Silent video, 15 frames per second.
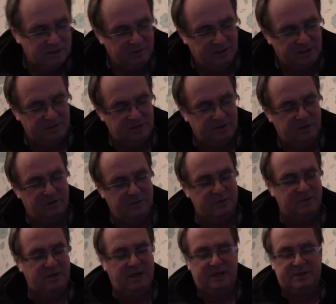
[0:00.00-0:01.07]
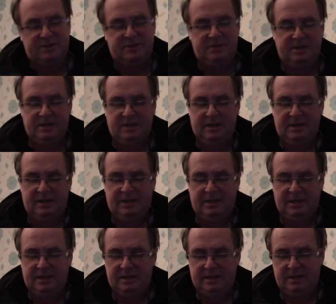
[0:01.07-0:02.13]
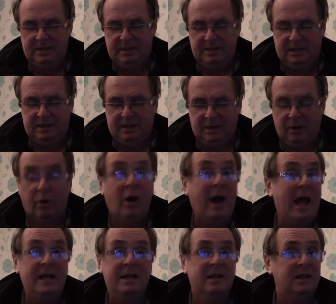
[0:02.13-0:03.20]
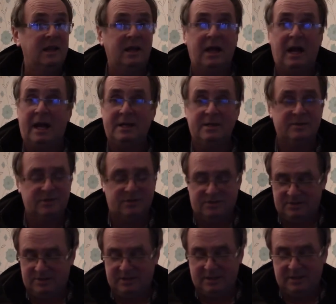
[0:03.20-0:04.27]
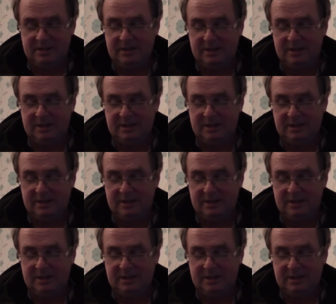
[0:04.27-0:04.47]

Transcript: could use this or anything else